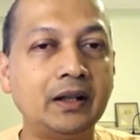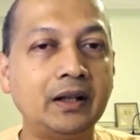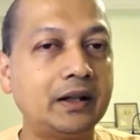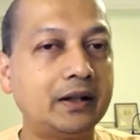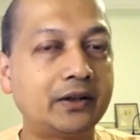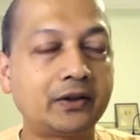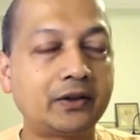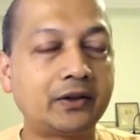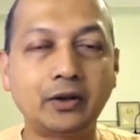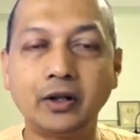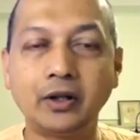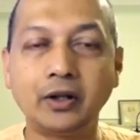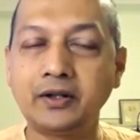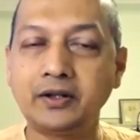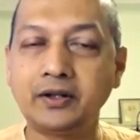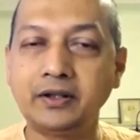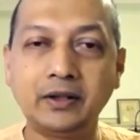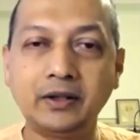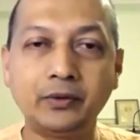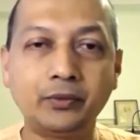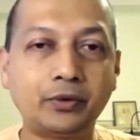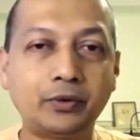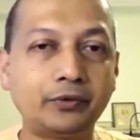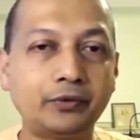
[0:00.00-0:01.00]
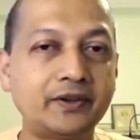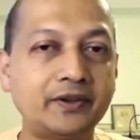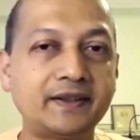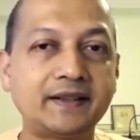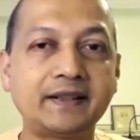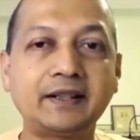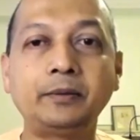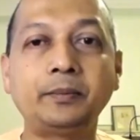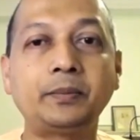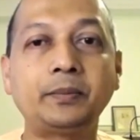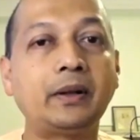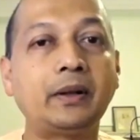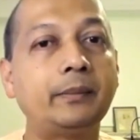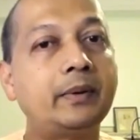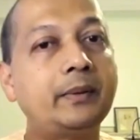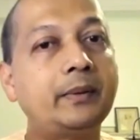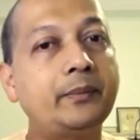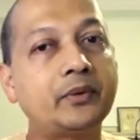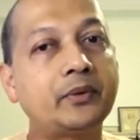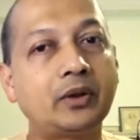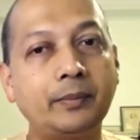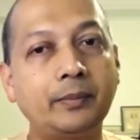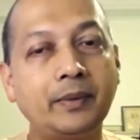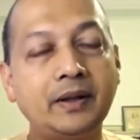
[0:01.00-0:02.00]
It's not due to physical
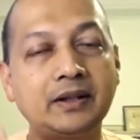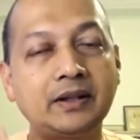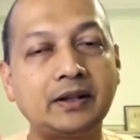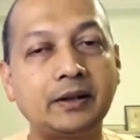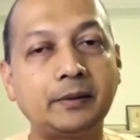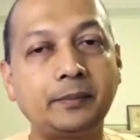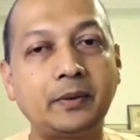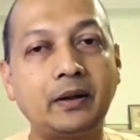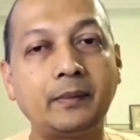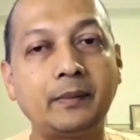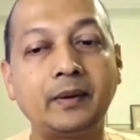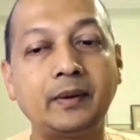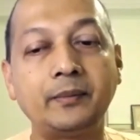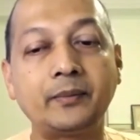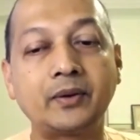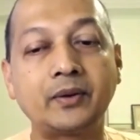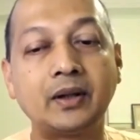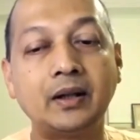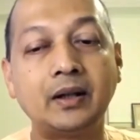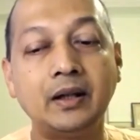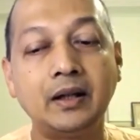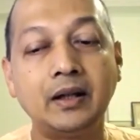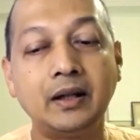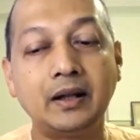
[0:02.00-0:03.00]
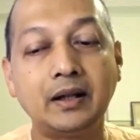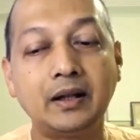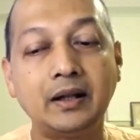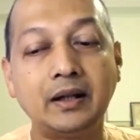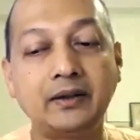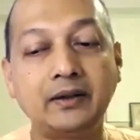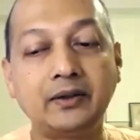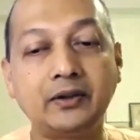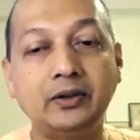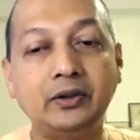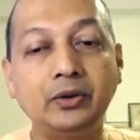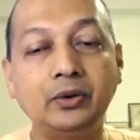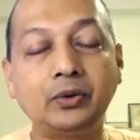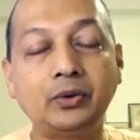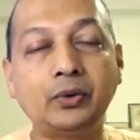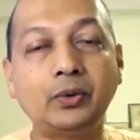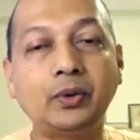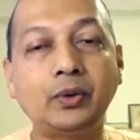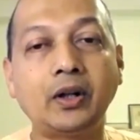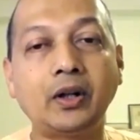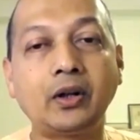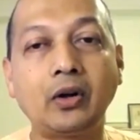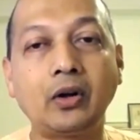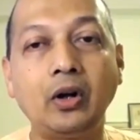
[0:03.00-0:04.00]
problems or mental problems. It's due
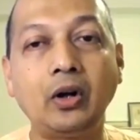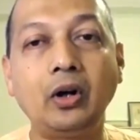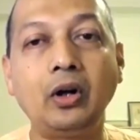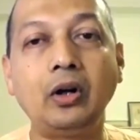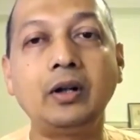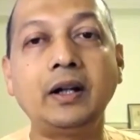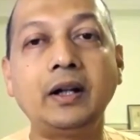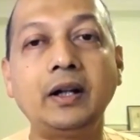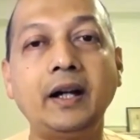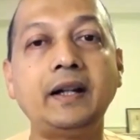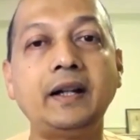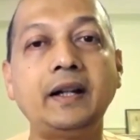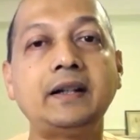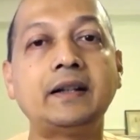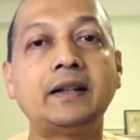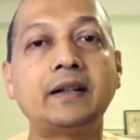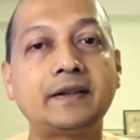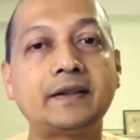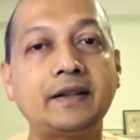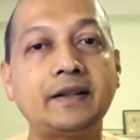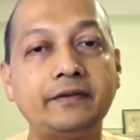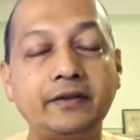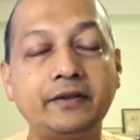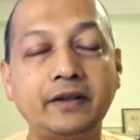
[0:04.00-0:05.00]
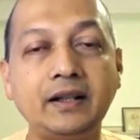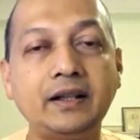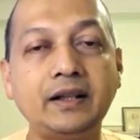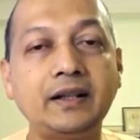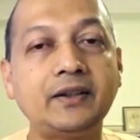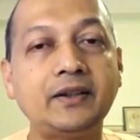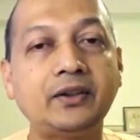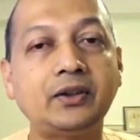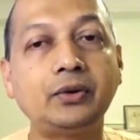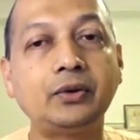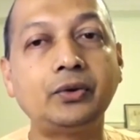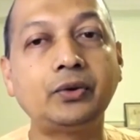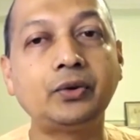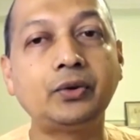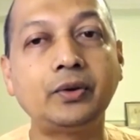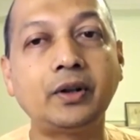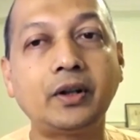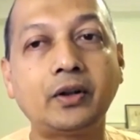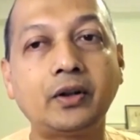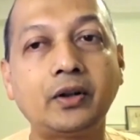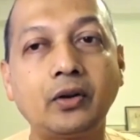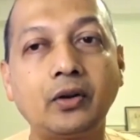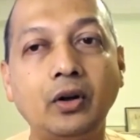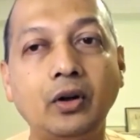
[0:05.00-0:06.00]
to a wrong idea. Suffering is due to
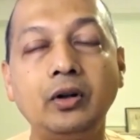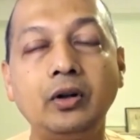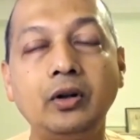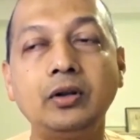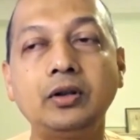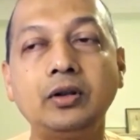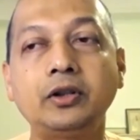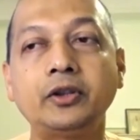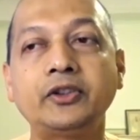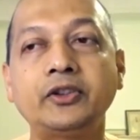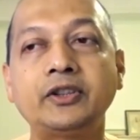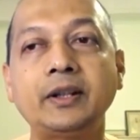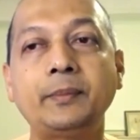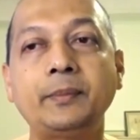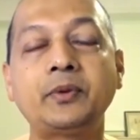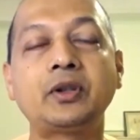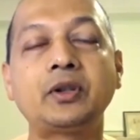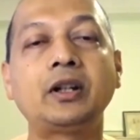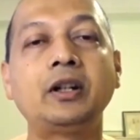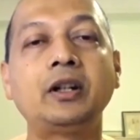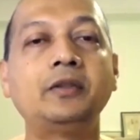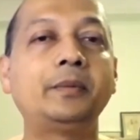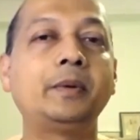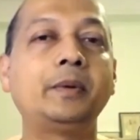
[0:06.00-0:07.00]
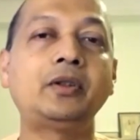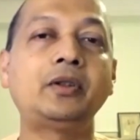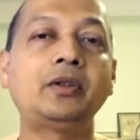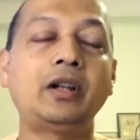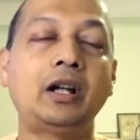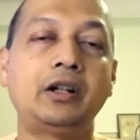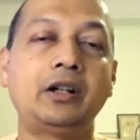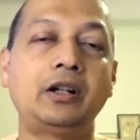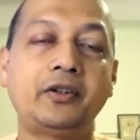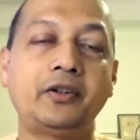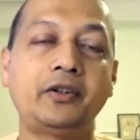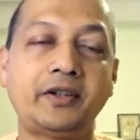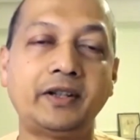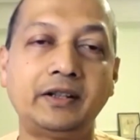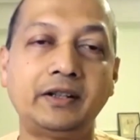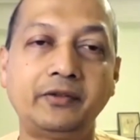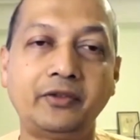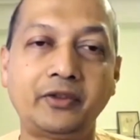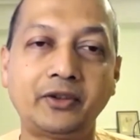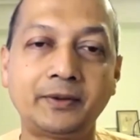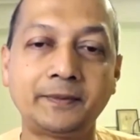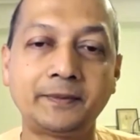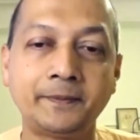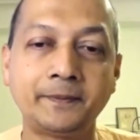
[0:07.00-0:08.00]
a wrong conception about
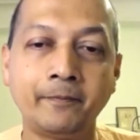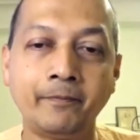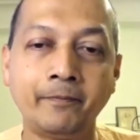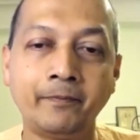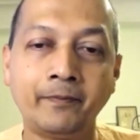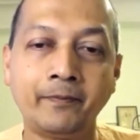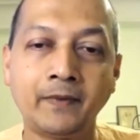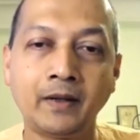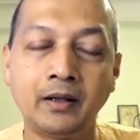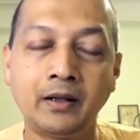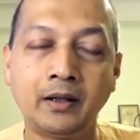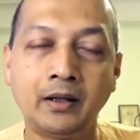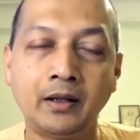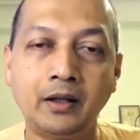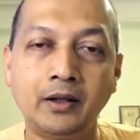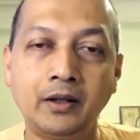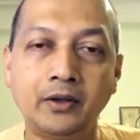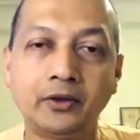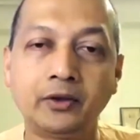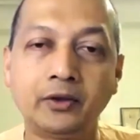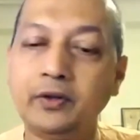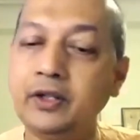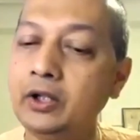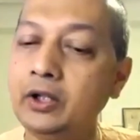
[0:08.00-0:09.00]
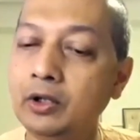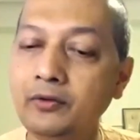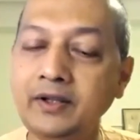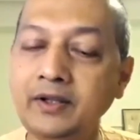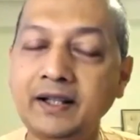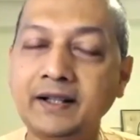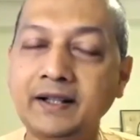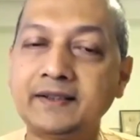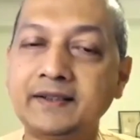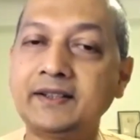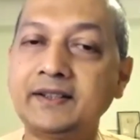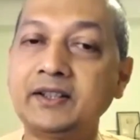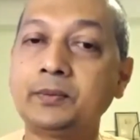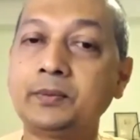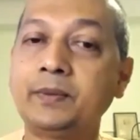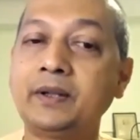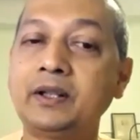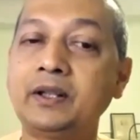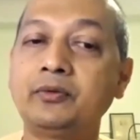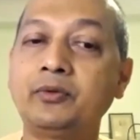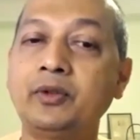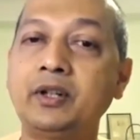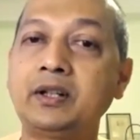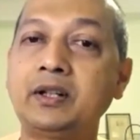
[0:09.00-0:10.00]
ourselves. So we know we exist,
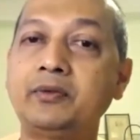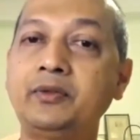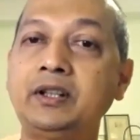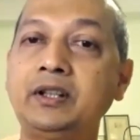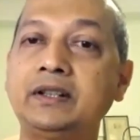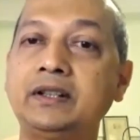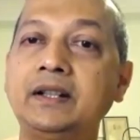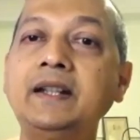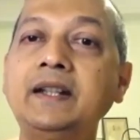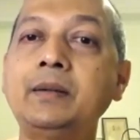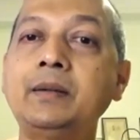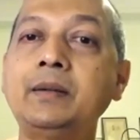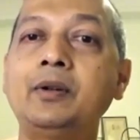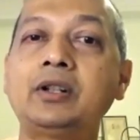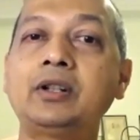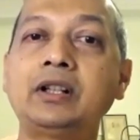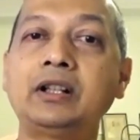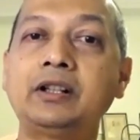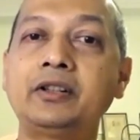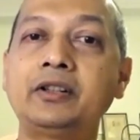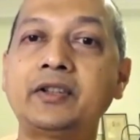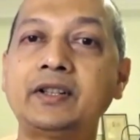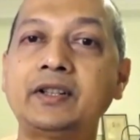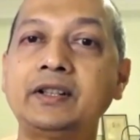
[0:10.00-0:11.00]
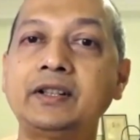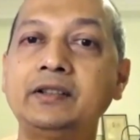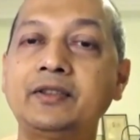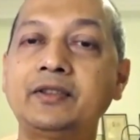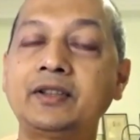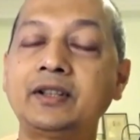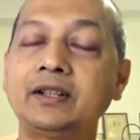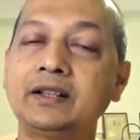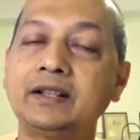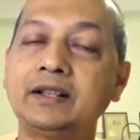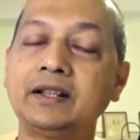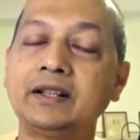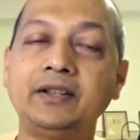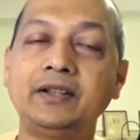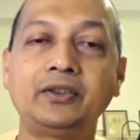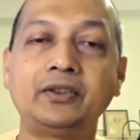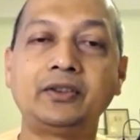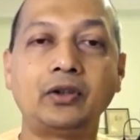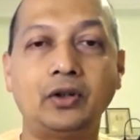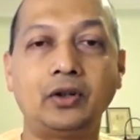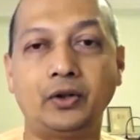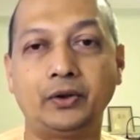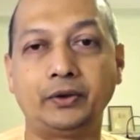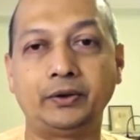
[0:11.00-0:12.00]
but what we think about ourselves
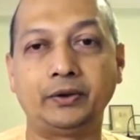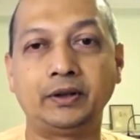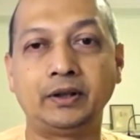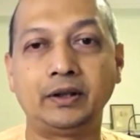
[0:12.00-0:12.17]
is wrong.